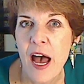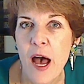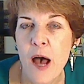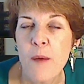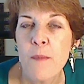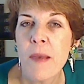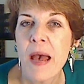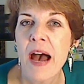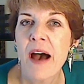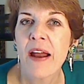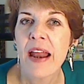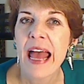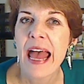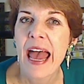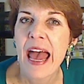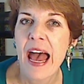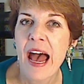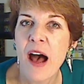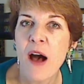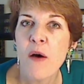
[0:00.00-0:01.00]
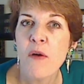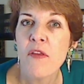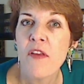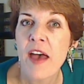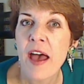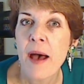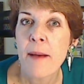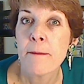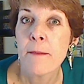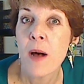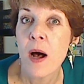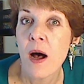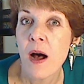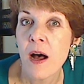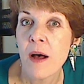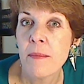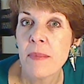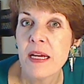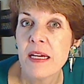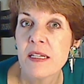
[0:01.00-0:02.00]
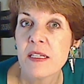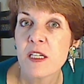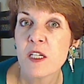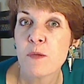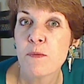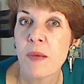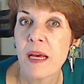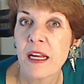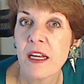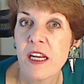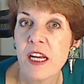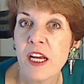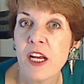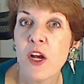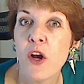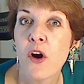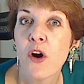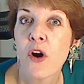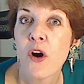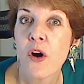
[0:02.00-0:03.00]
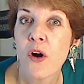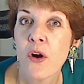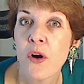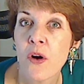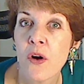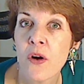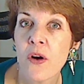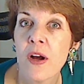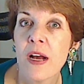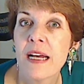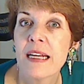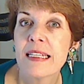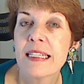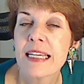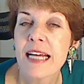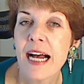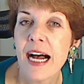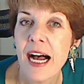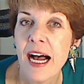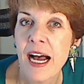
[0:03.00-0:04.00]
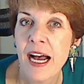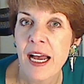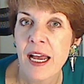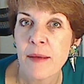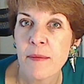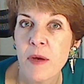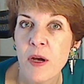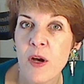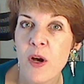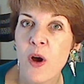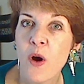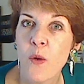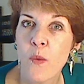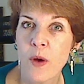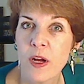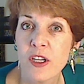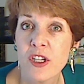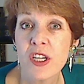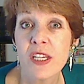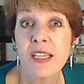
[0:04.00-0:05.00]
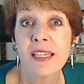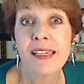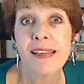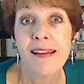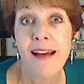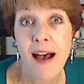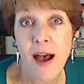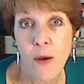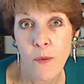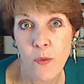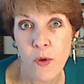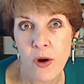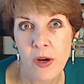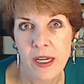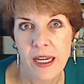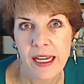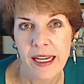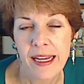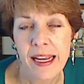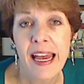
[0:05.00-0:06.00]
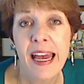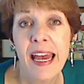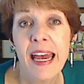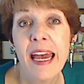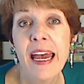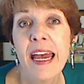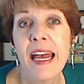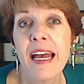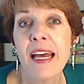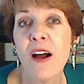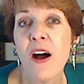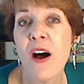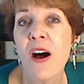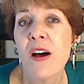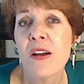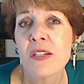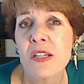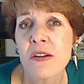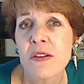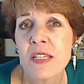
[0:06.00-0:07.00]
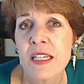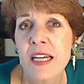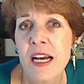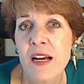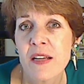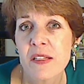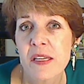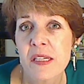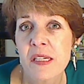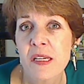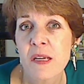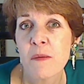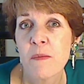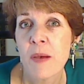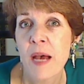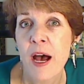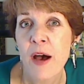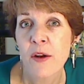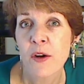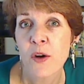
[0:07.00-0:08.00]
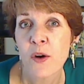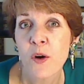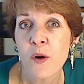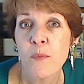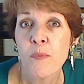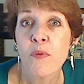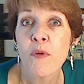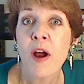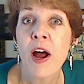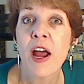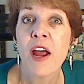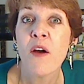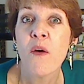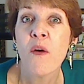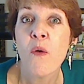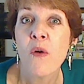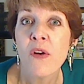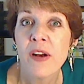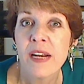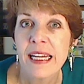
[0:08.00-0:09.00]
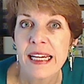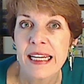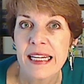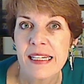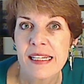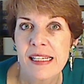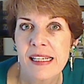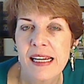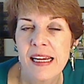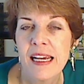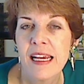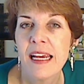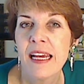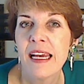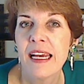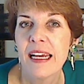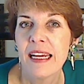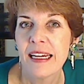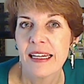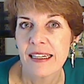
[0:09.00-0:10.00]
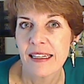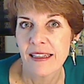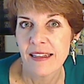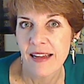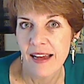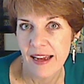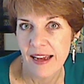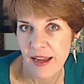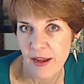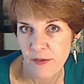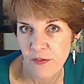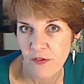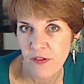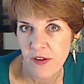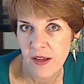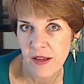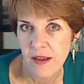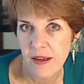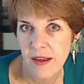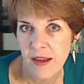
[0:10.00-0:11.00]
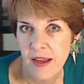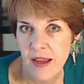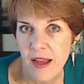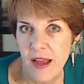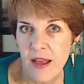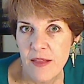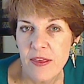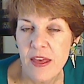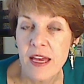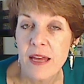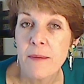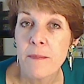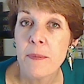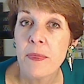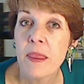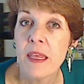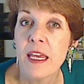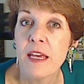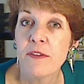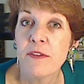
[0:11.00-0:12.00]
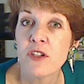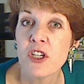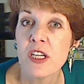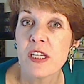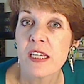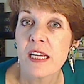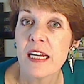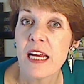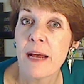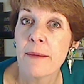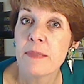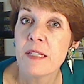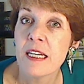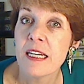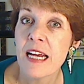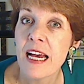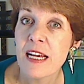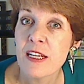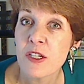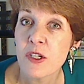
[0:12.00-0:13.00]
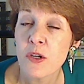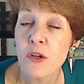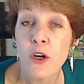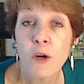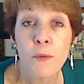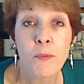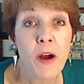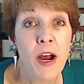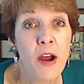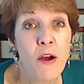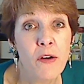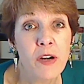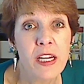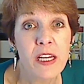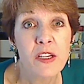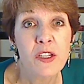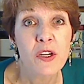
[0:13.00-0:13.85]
about how that mom is spending her time when she's not working. It also tells us about her priorities in life. That if she's an empty nester, her priority